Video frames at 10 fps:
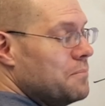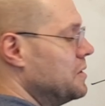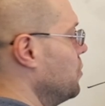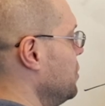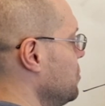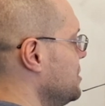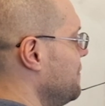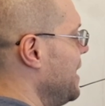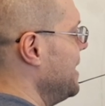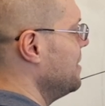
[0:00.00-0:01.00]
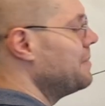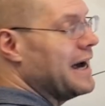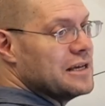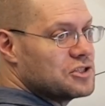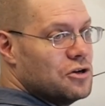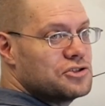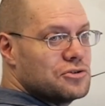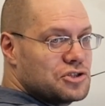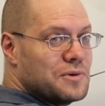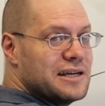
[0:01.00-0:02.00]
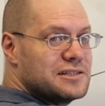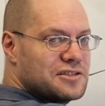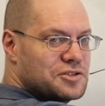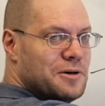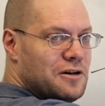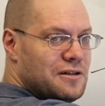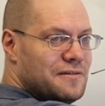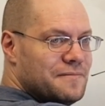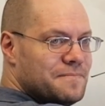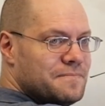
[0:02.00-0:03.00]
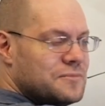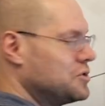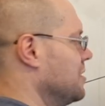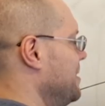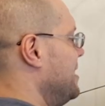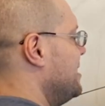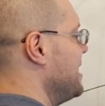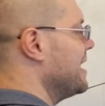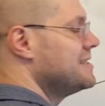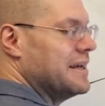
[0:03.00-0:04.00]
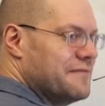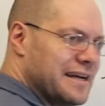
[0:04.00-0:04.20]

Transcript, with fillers: but what you're dividing by is also twice as small. So it'll be the exact same